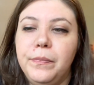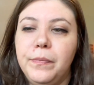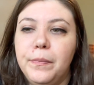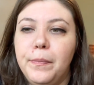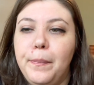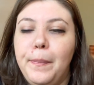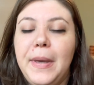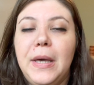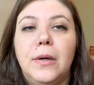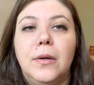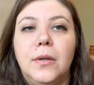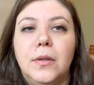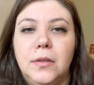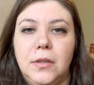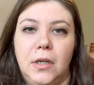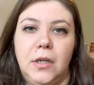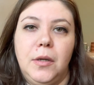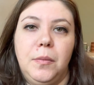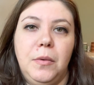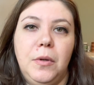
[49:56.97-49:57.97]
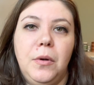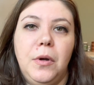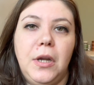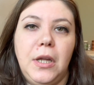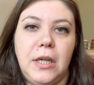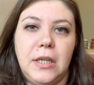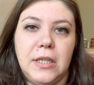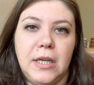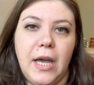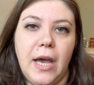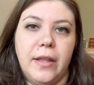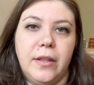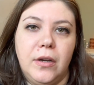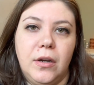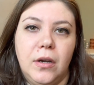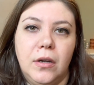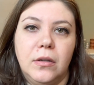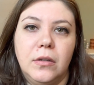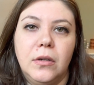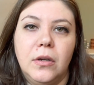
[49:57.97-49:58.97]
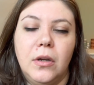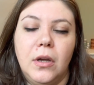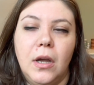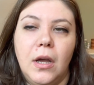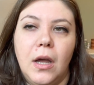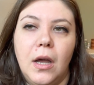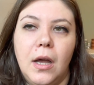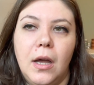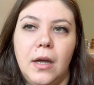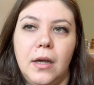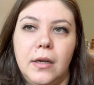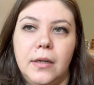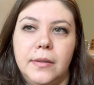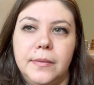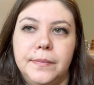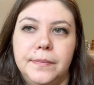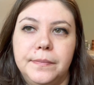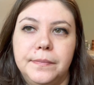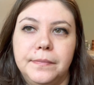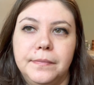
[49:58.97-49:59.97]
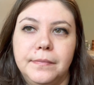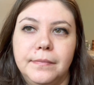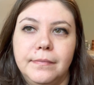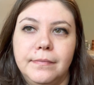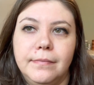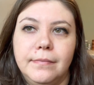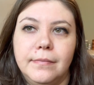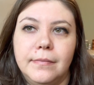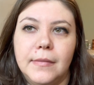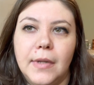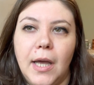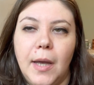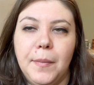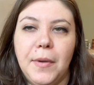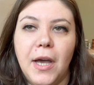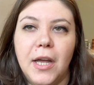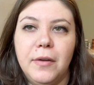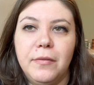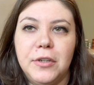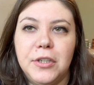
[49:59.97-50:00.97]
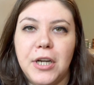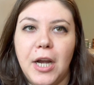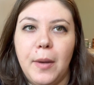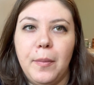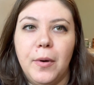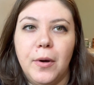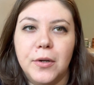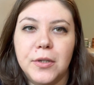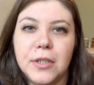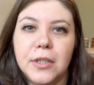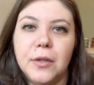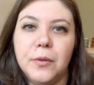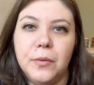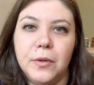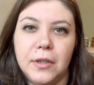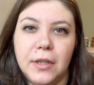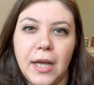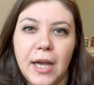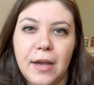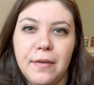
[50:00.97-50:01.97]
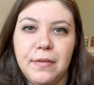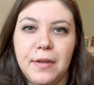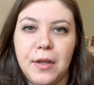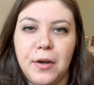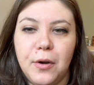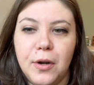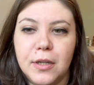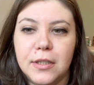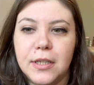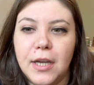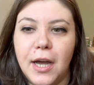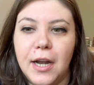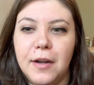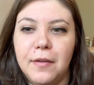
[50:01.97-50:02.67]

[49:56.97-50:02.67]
build a community together. I'm kind of a shy person in real life. The internet's kind of